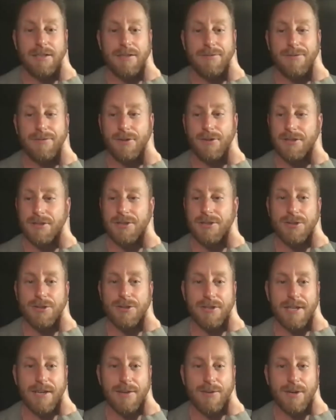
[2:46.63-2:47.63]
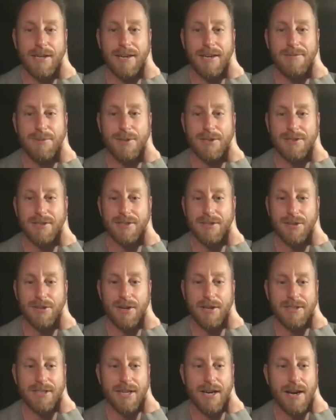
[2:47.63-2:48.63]
the first social network I've built in a
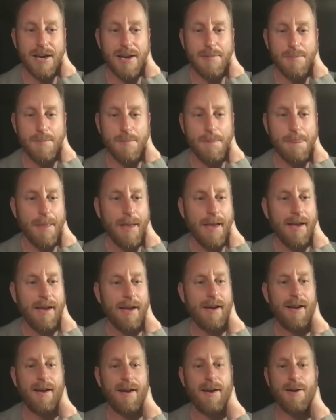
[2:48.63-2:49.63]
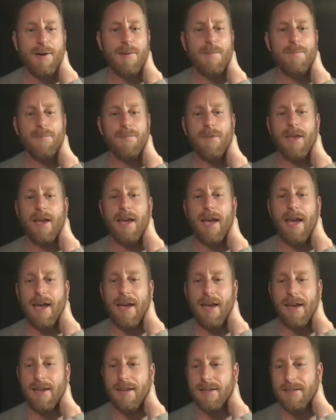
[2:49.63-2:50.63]
long time, um,
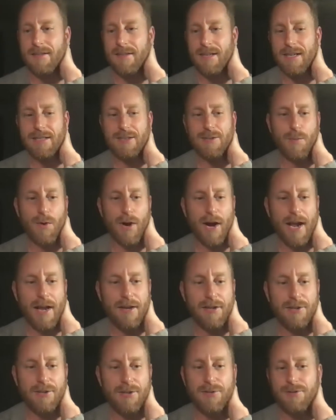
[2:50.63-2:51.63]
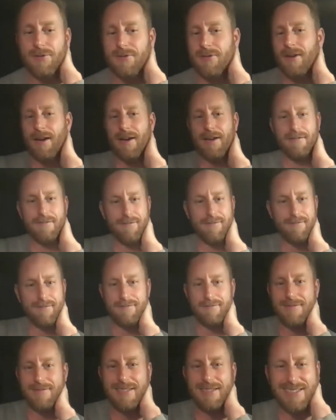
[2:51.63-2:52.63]
and it's brand new. Kind of,
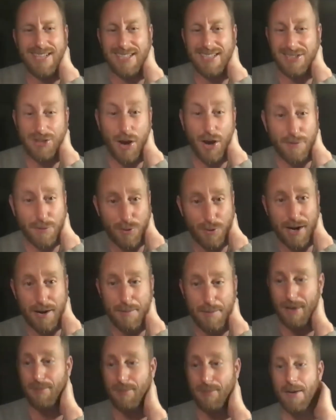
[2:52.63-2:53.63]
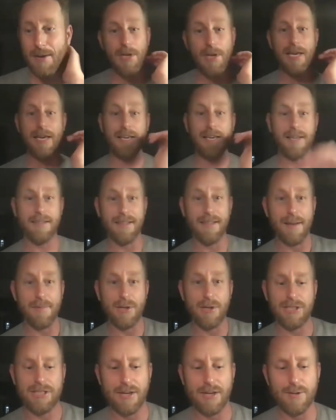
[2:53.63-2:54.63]
it's like software made by me that I'm
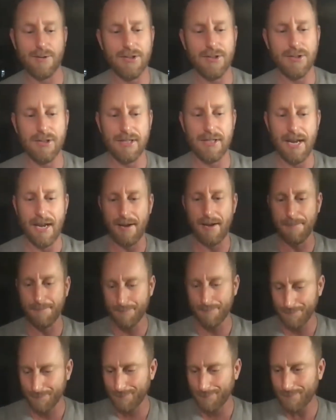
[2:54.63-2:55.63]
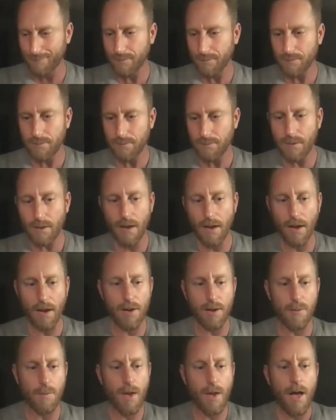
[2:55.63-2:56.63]
going to share with you today.
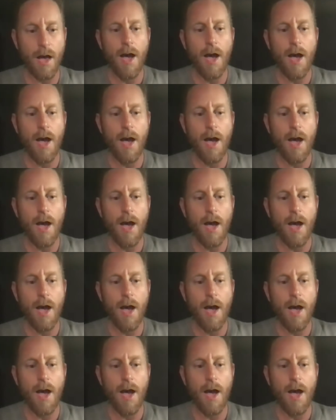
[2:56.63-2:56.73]
Um,